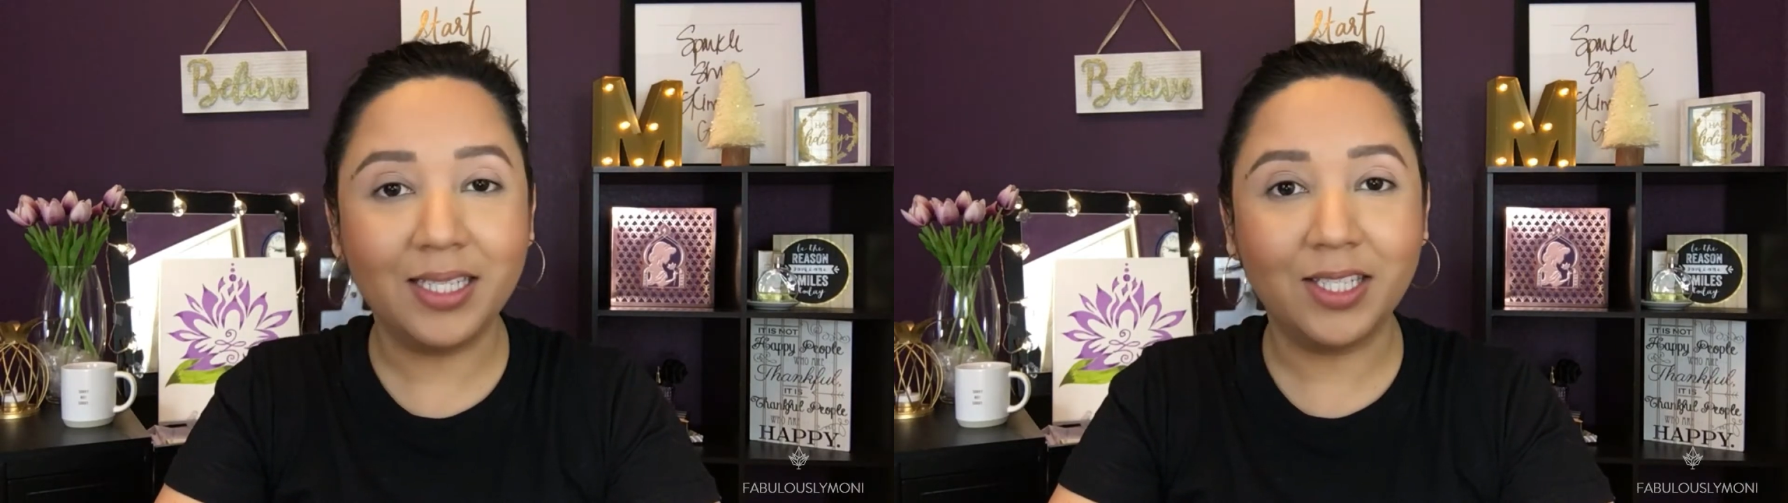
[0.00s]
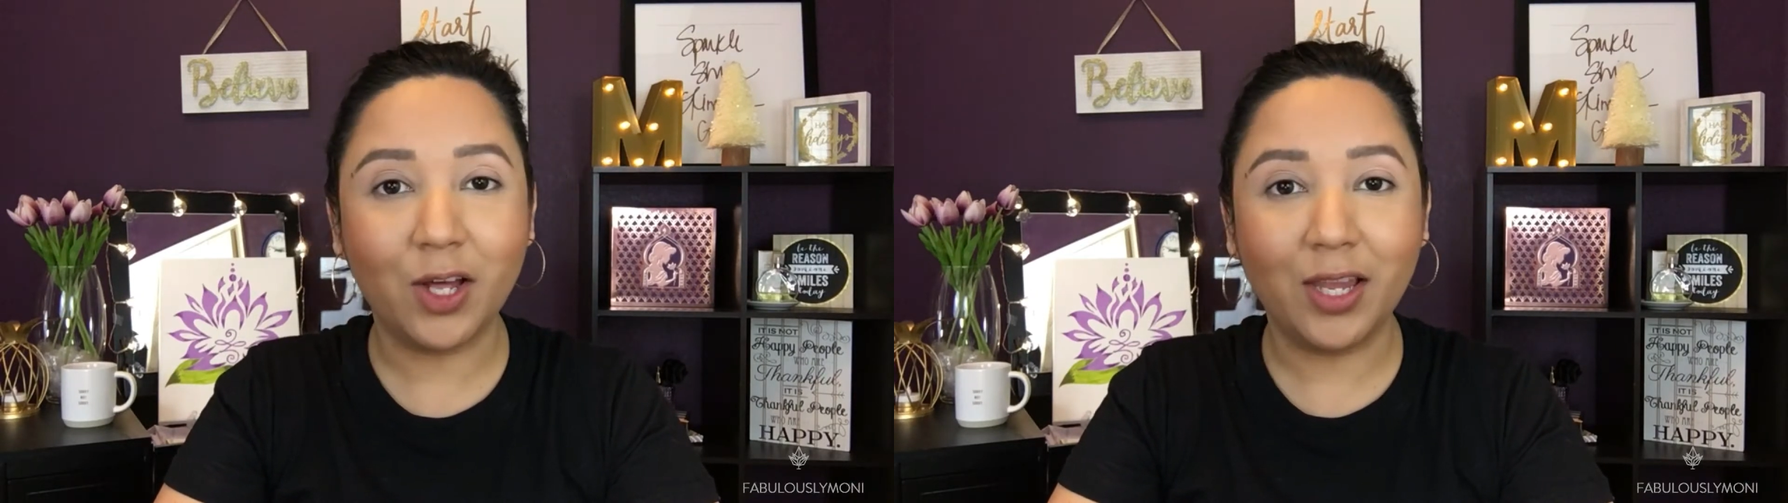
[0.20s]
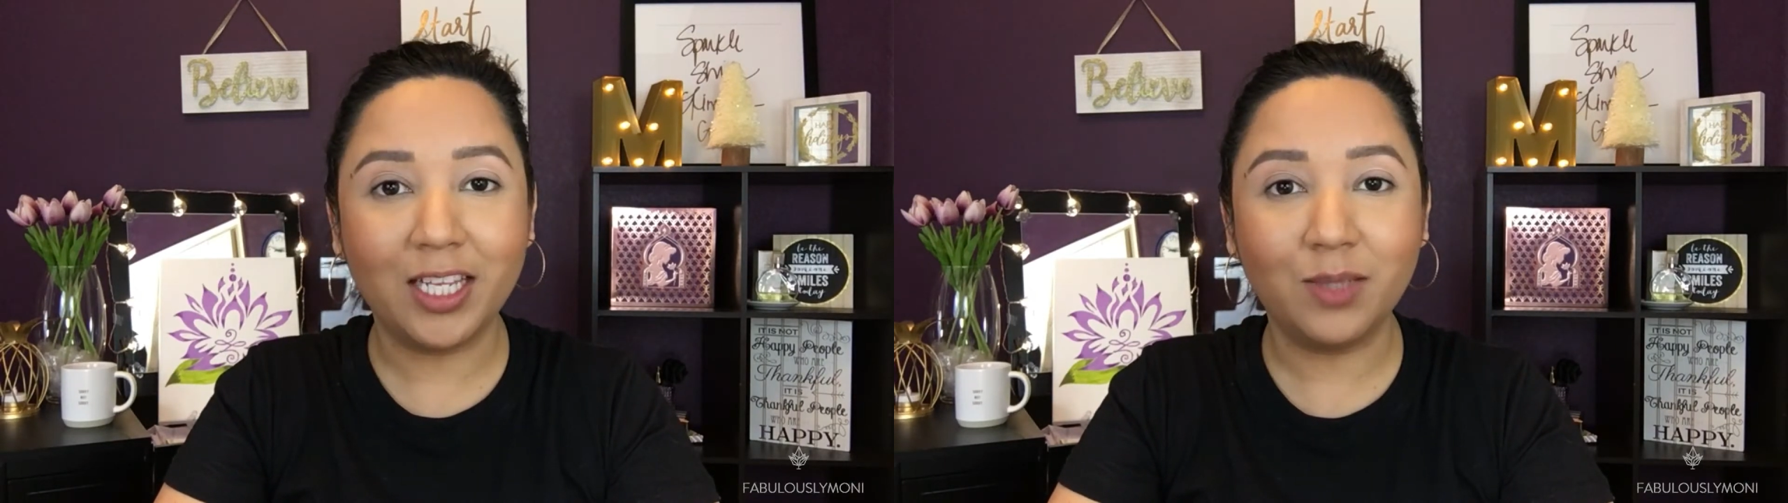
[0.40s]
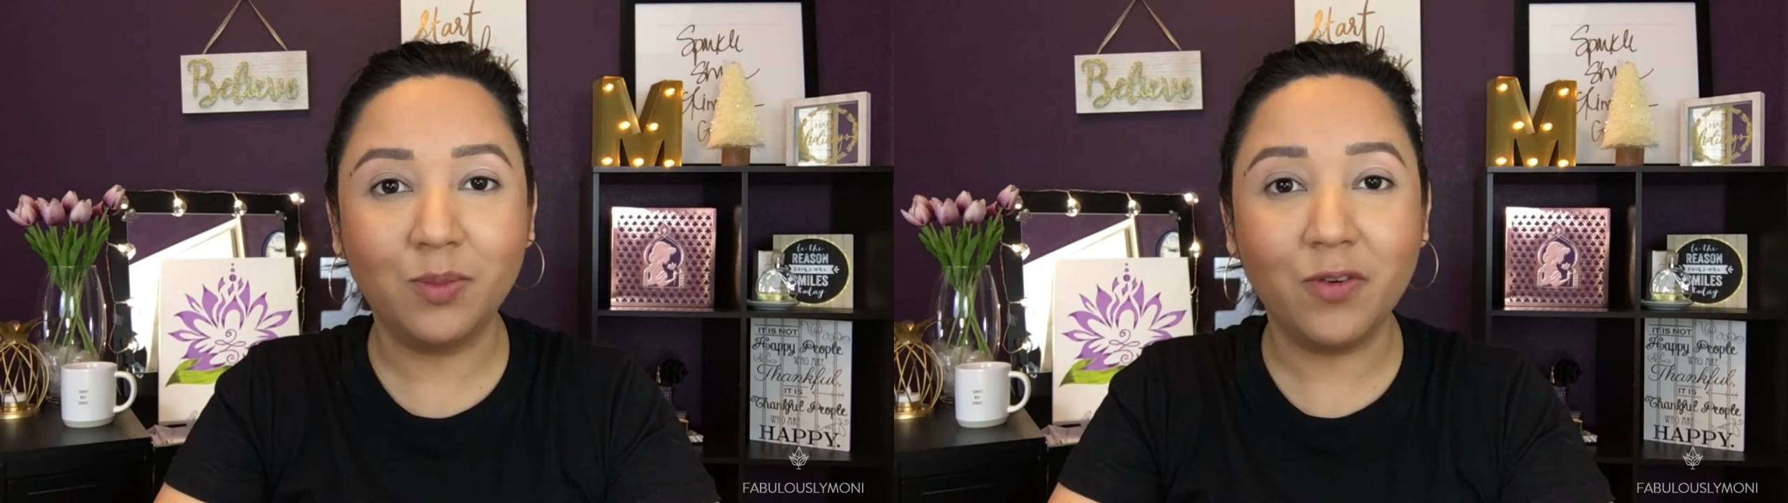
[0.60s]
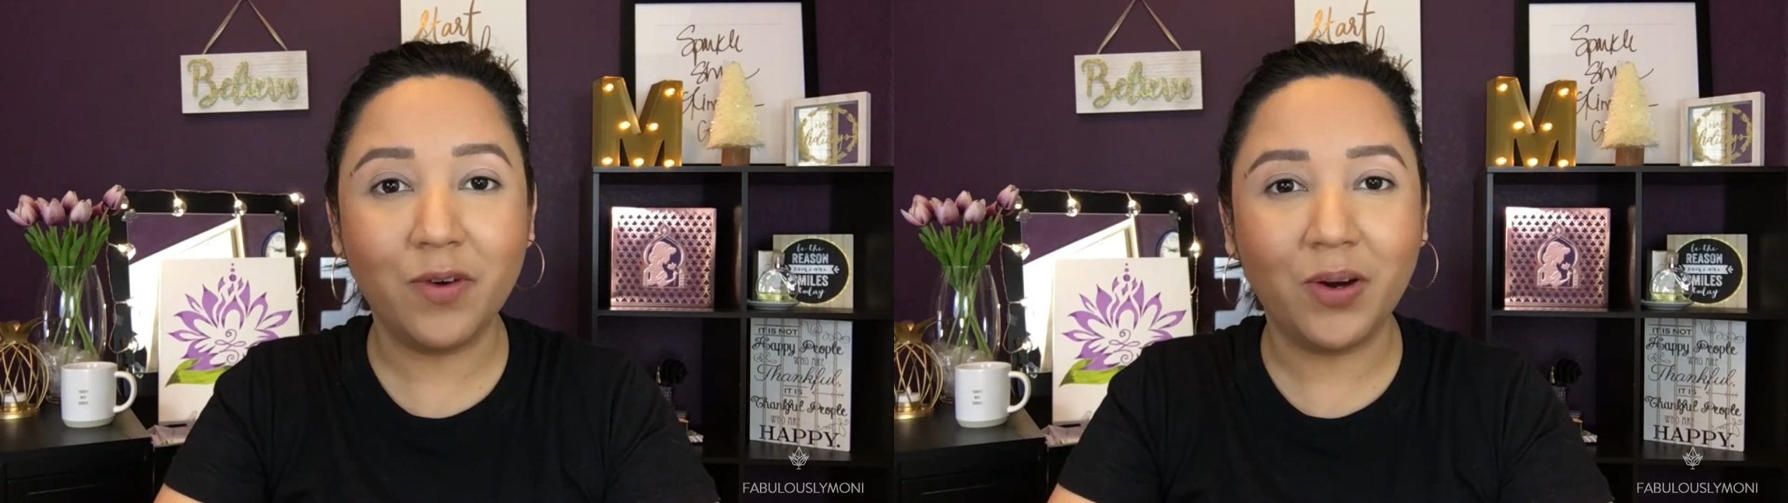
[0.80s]
So let's
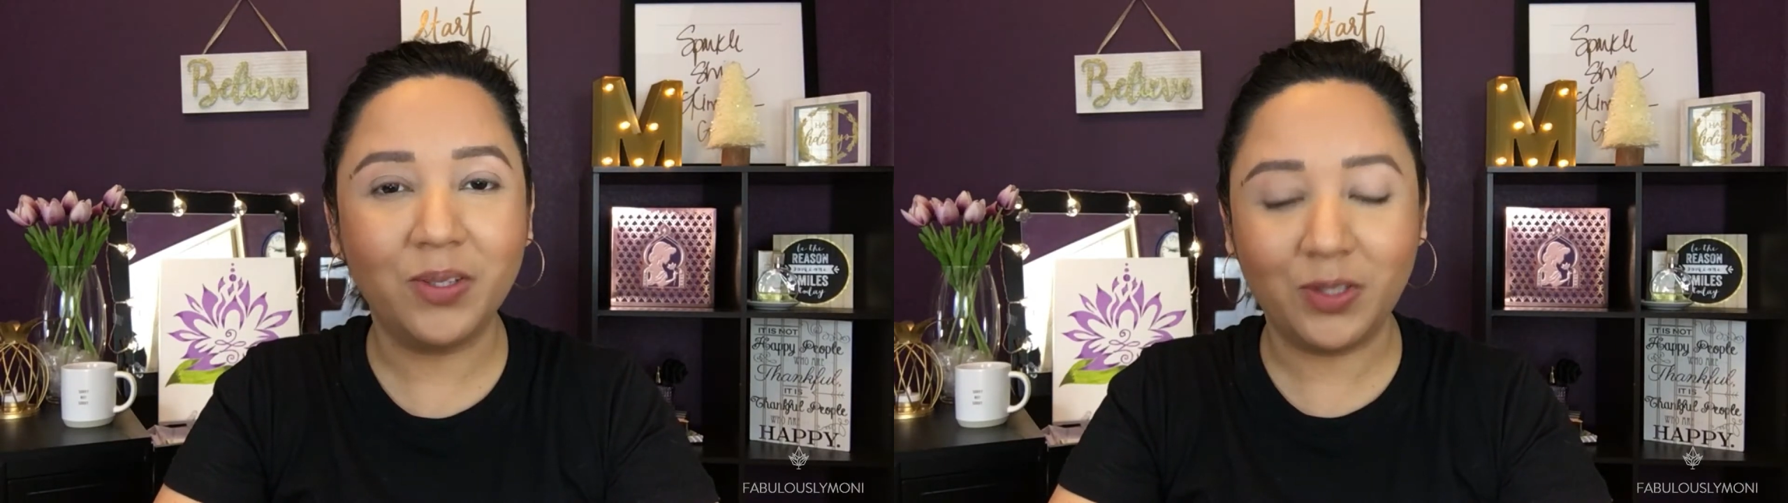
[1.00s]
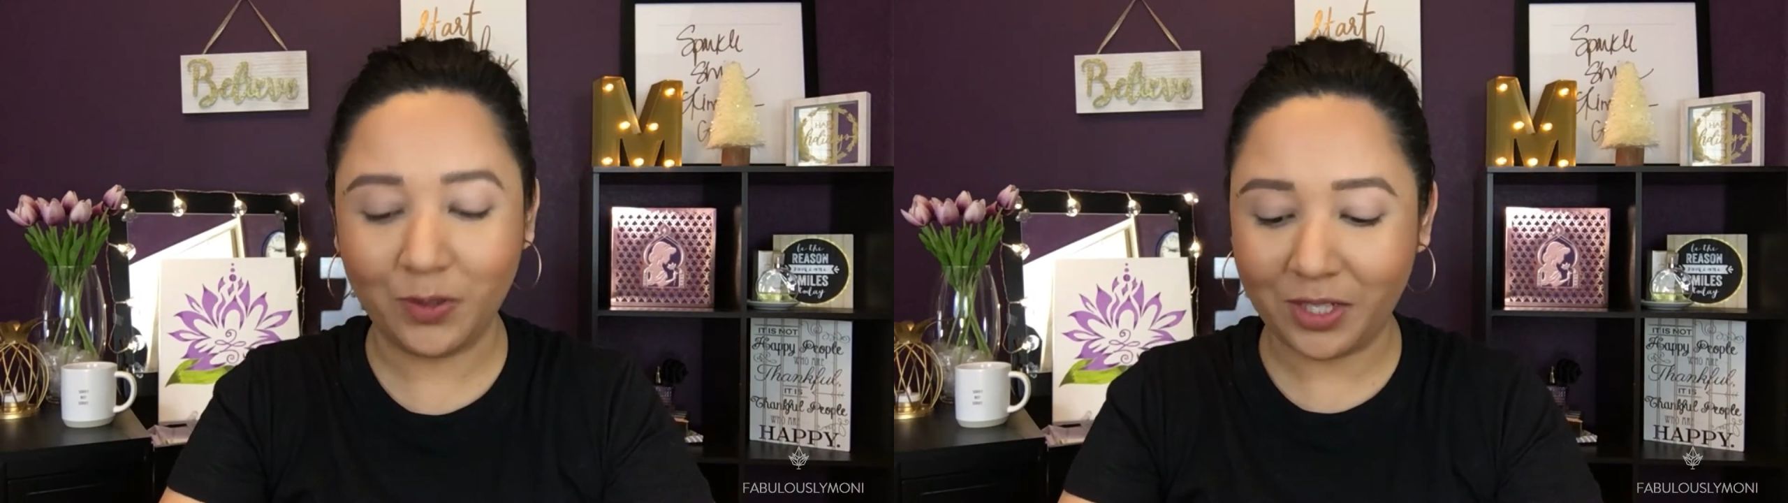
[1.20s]
move on to